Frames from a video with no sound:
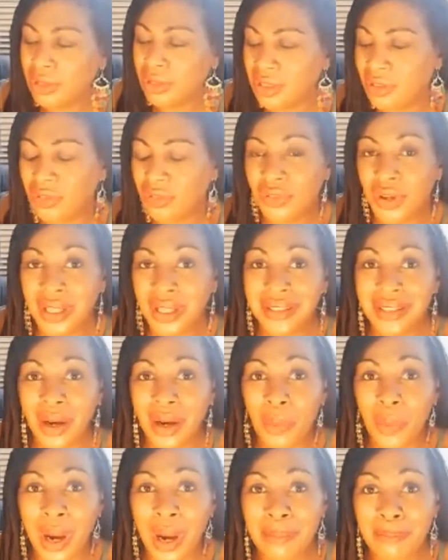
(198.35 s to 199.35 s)
We wanted to
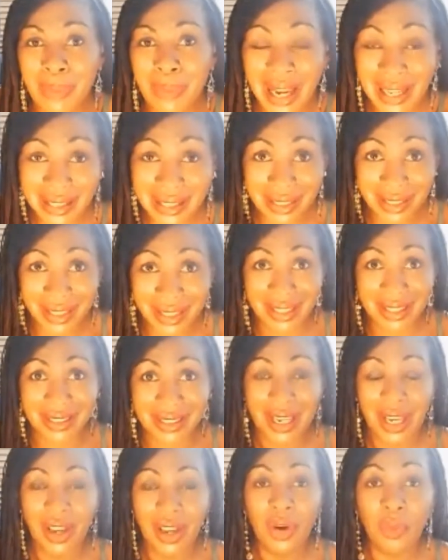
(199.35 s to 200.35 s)
find our way back
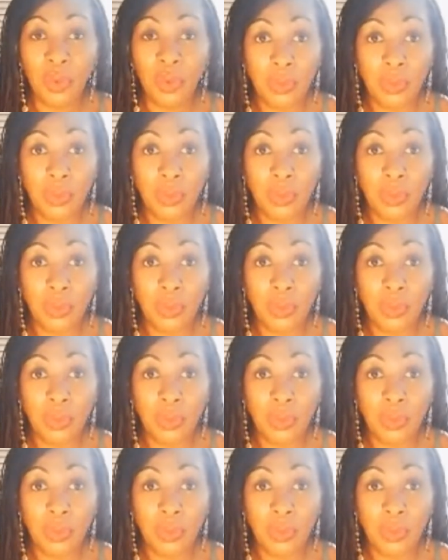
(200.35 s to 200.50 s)
to this.